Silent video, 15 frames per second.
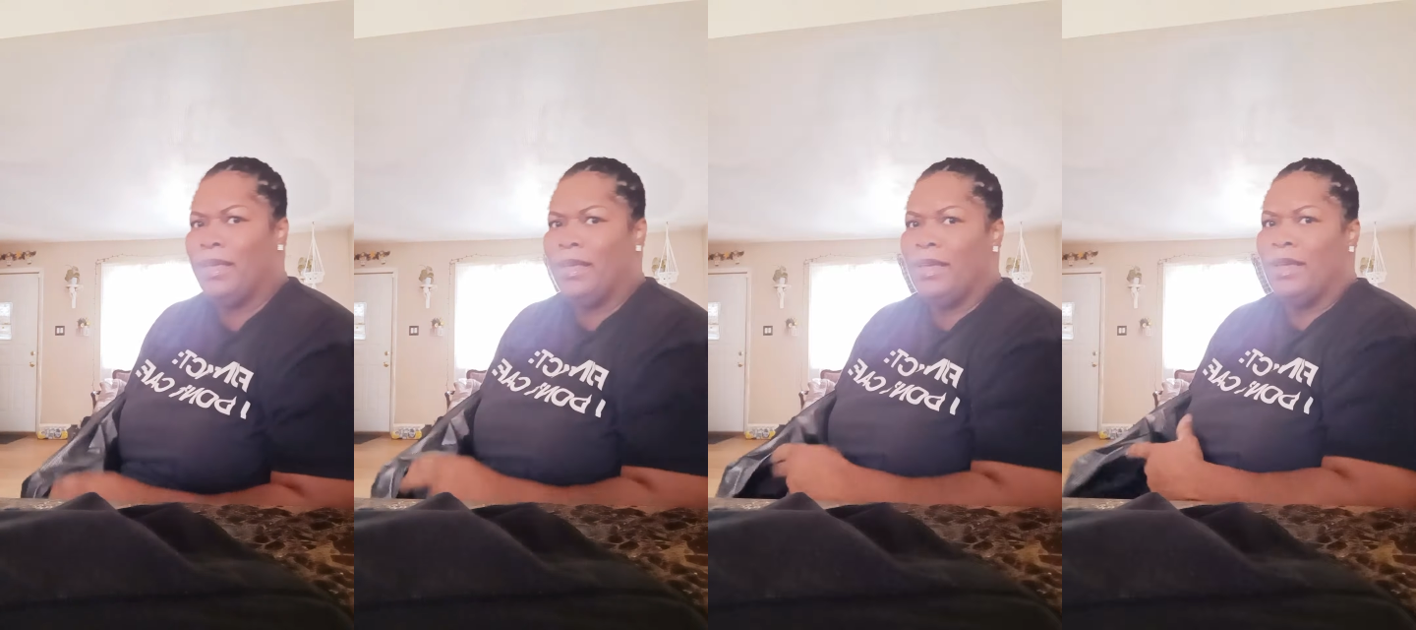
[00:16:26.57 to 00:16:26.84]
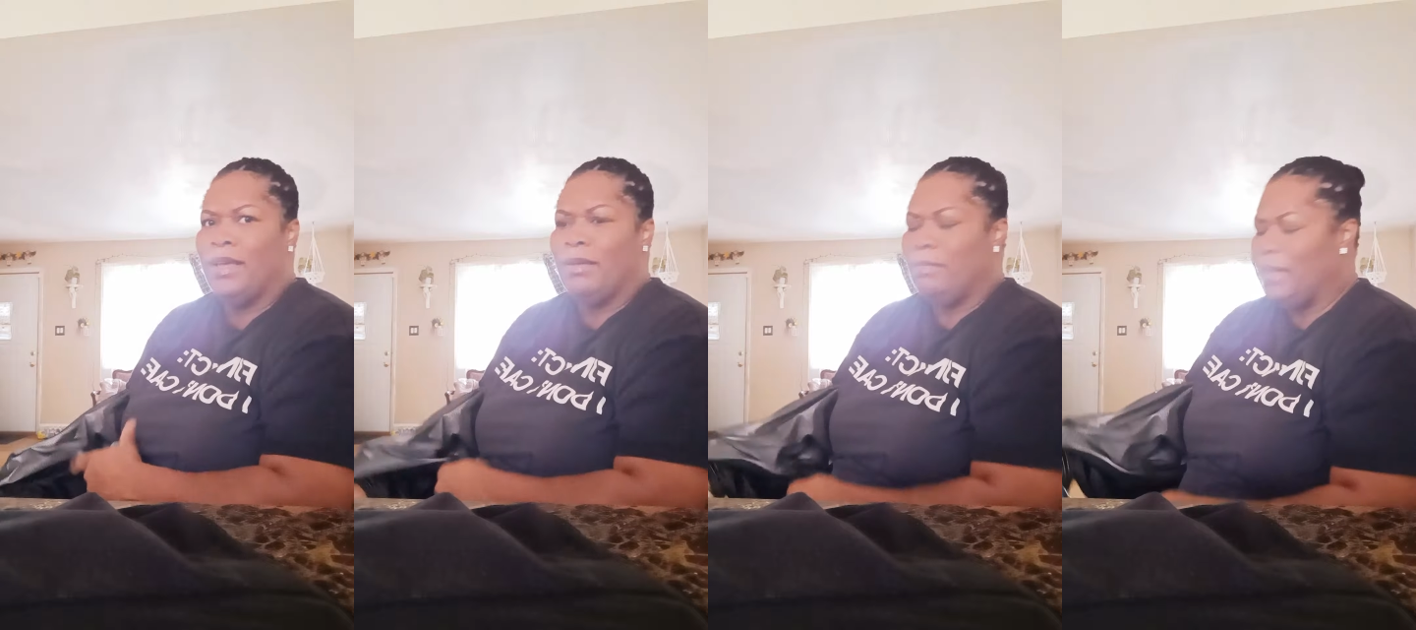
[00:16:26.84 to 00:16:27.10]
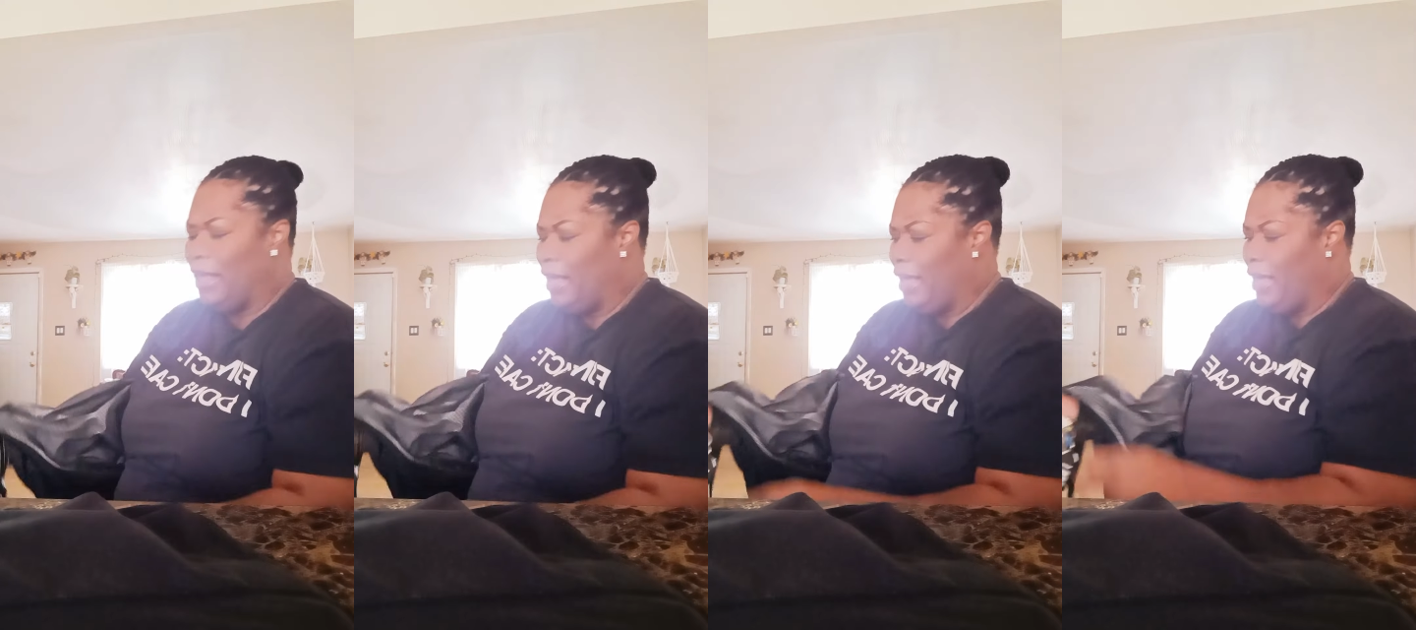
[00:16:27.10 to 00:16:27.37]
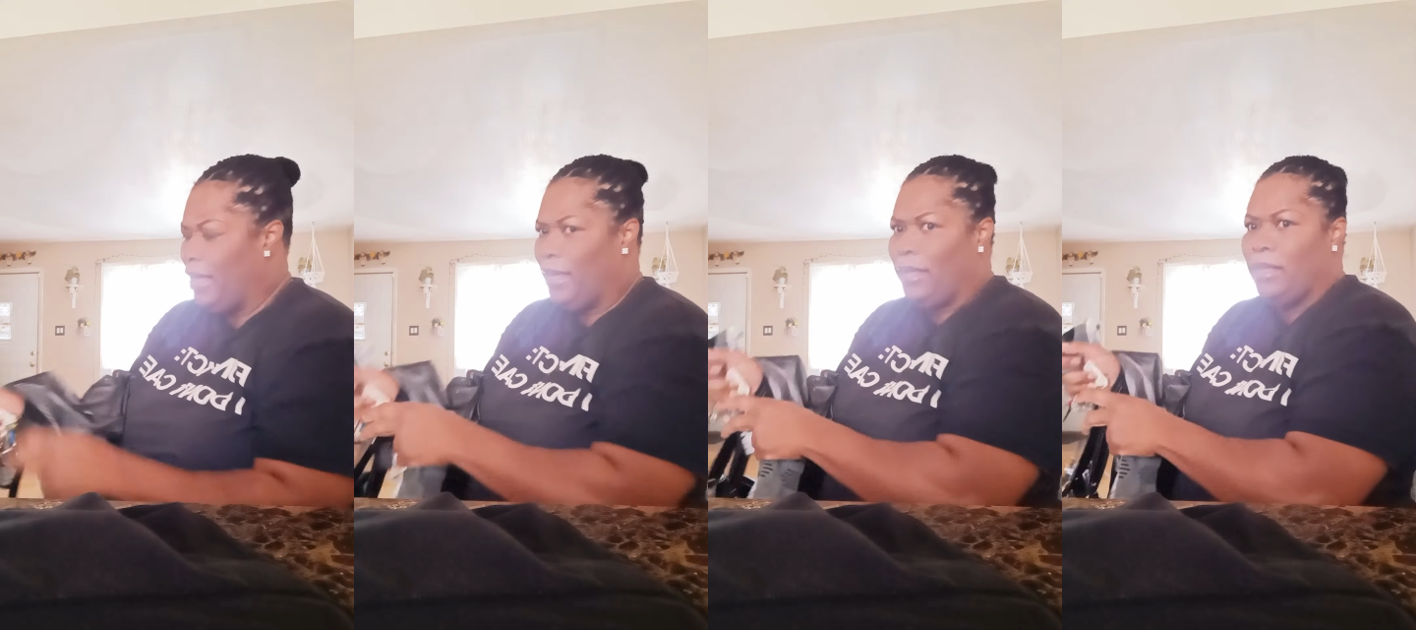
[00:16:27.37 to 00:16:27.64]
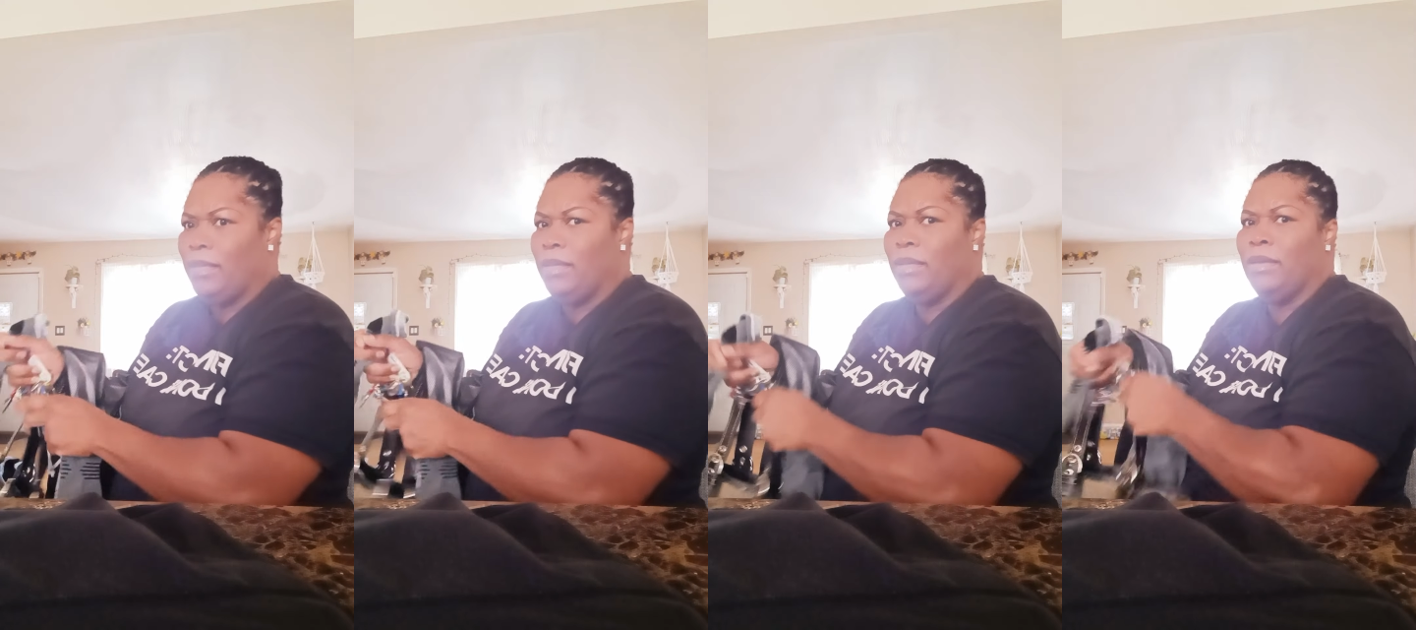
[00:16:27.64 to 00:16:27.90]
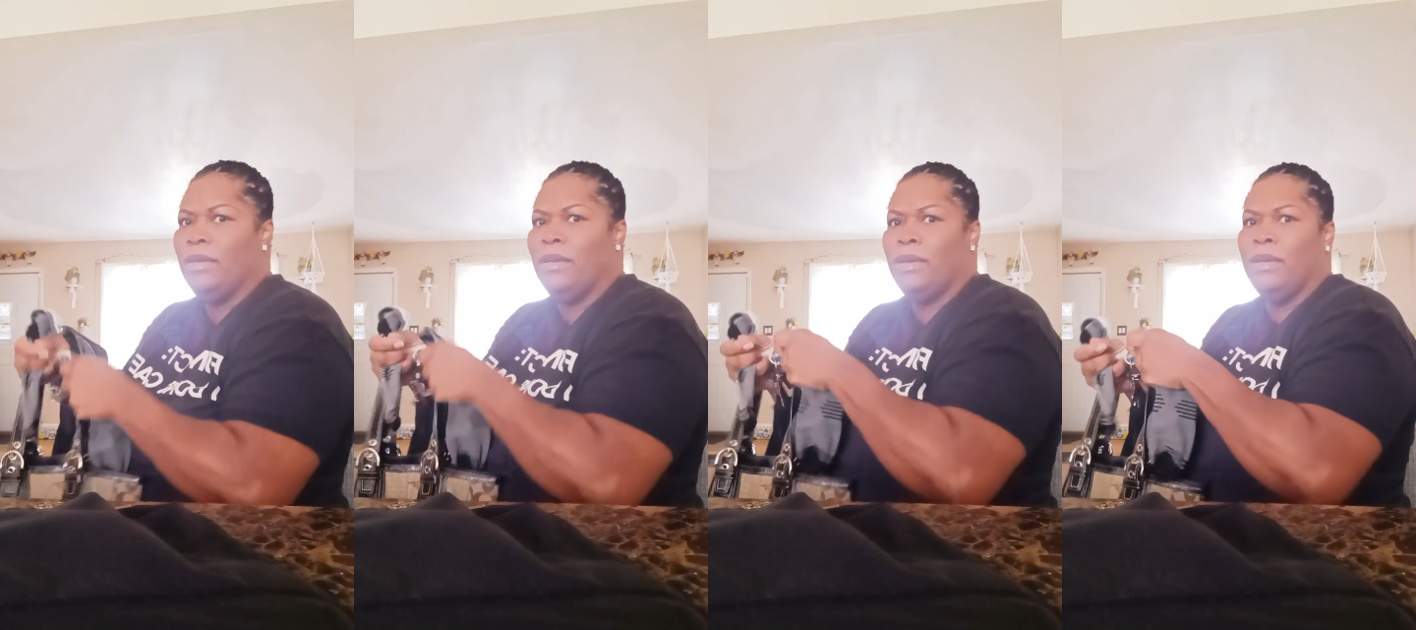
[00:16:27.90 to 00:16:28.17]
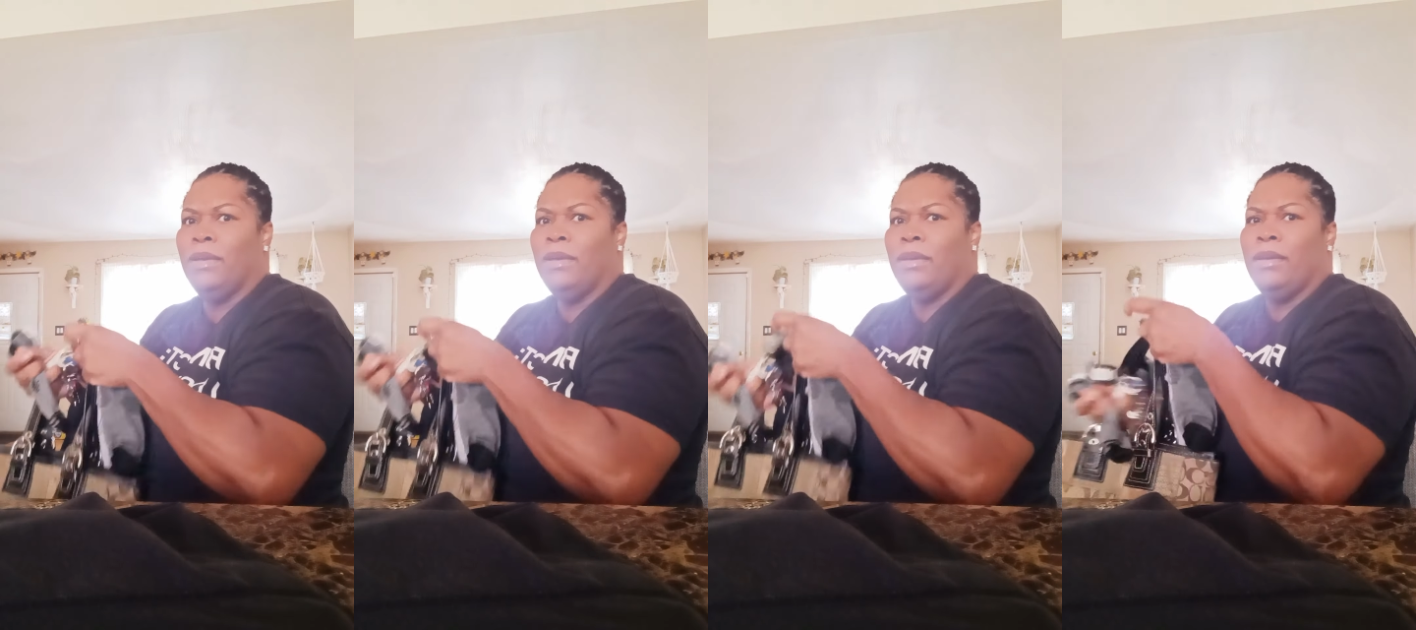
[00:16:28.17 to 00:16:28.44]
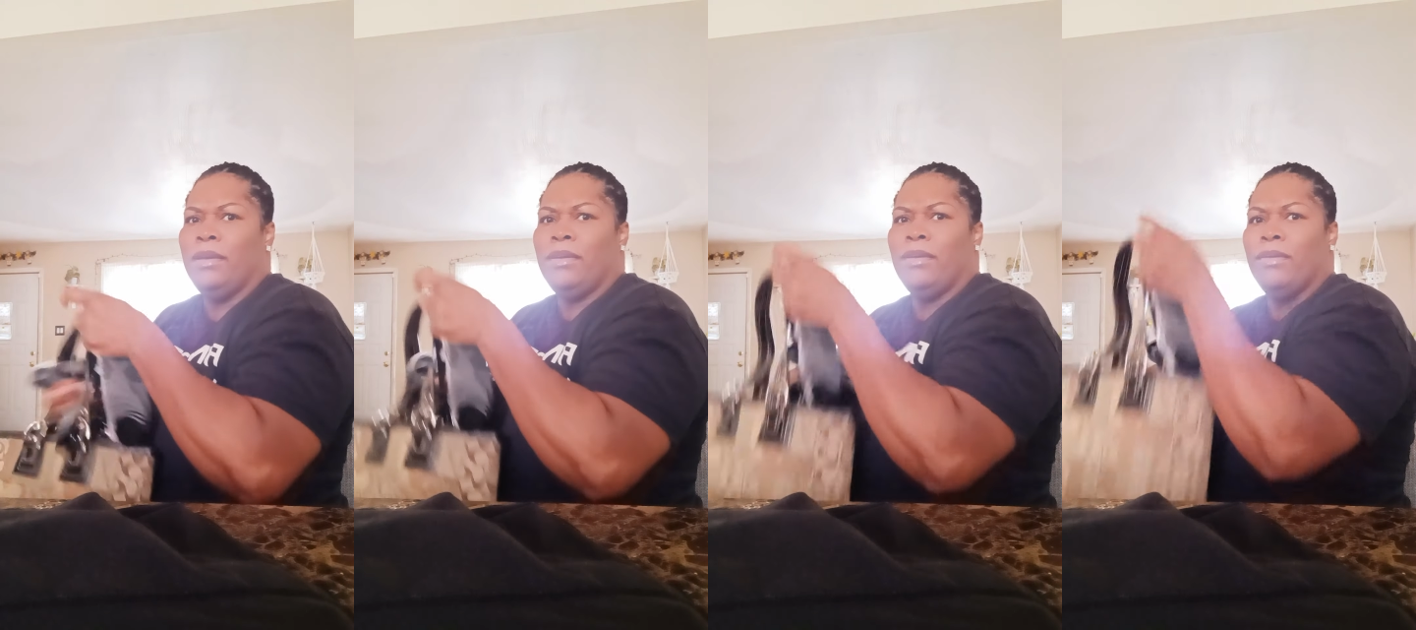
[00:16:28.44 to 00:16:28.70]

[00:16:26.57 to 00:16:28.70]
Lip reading: I'm like, girl,